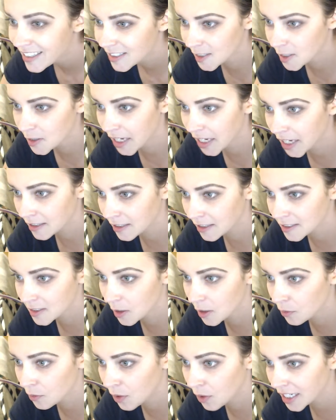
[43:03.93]

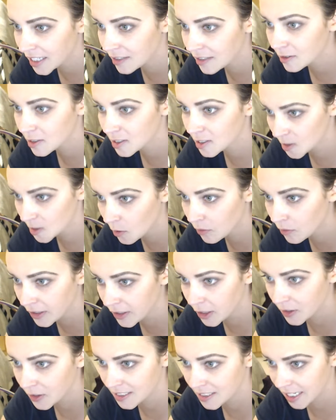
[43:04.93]
So what
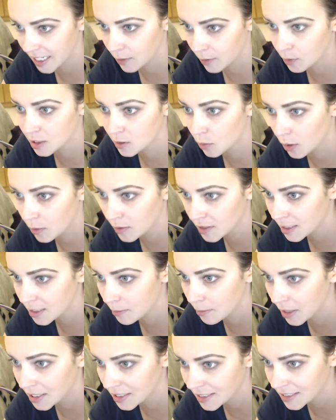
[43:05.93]
Solfino had said was, "What was a
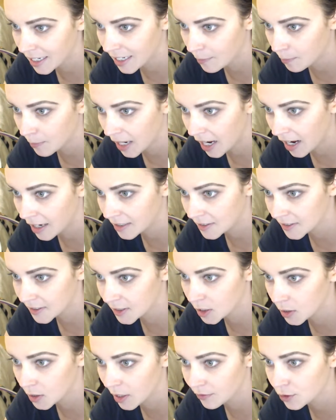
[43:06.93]
butt pass?
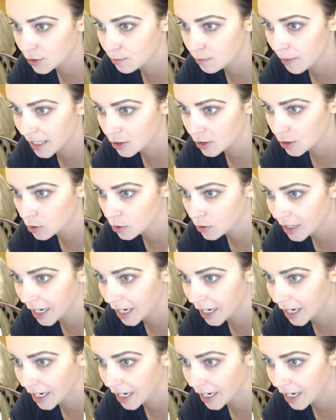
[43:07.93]
You have my total